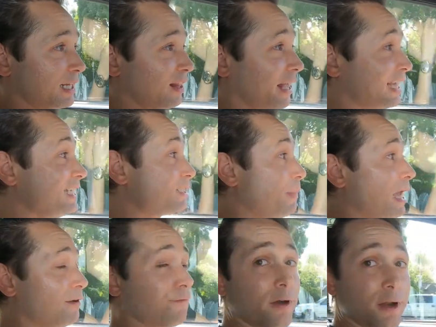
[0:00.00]
that like he's
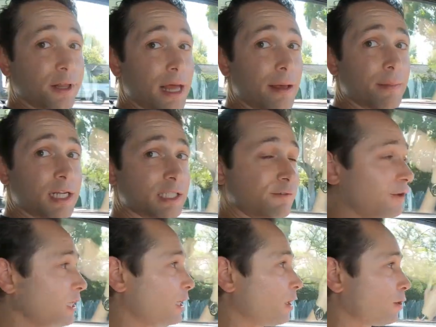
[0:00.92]
made fun of them in his
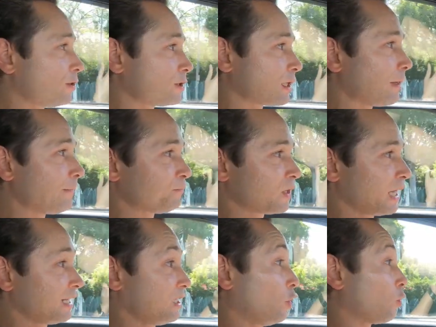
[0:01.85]
videos.
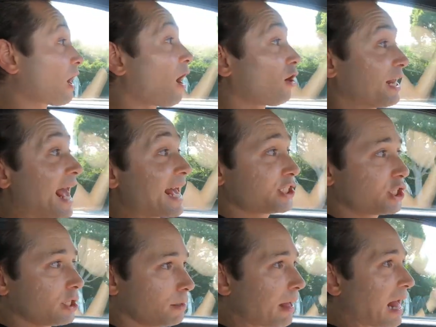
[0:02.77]
And you know,
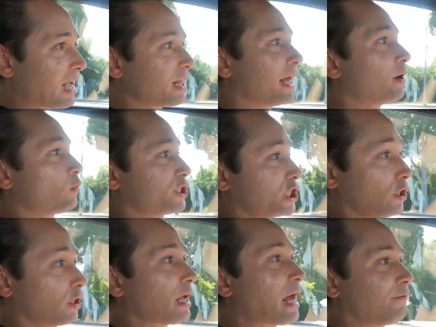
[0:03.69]
Kardashian back then was
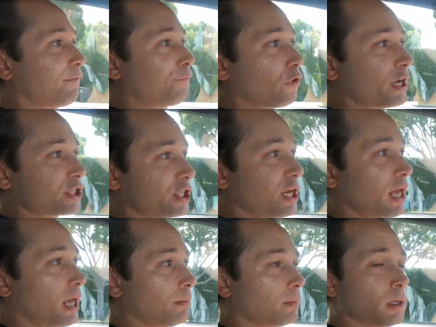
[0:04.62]
still kind of a fresh
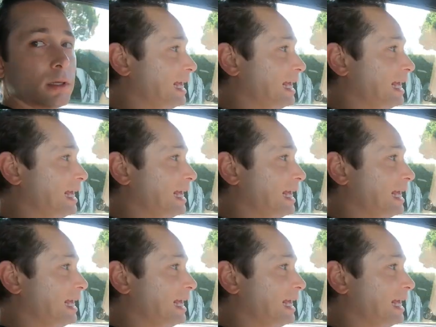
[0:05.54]
name.